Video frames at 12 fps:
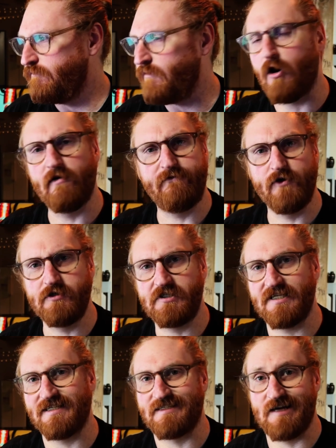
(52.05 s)
Our
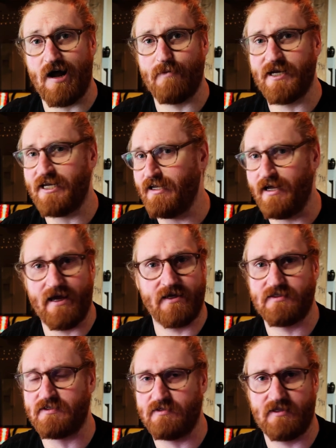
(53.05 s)
first Dobby,
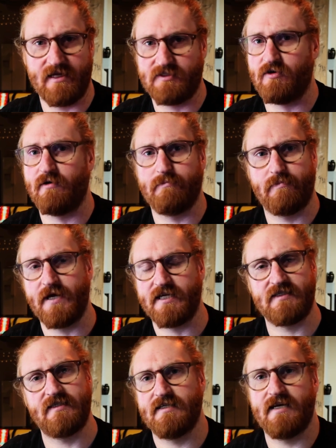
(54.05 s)
as that's our
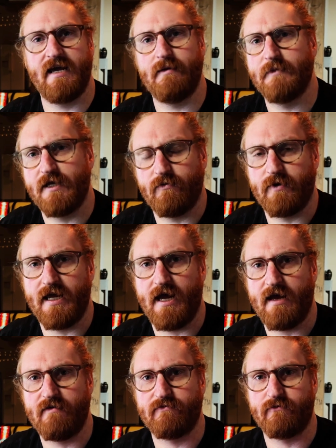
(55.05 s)
best name that we
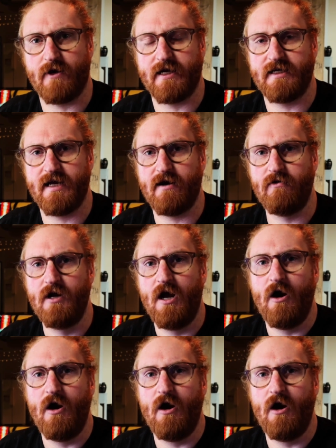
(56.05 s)
have right now,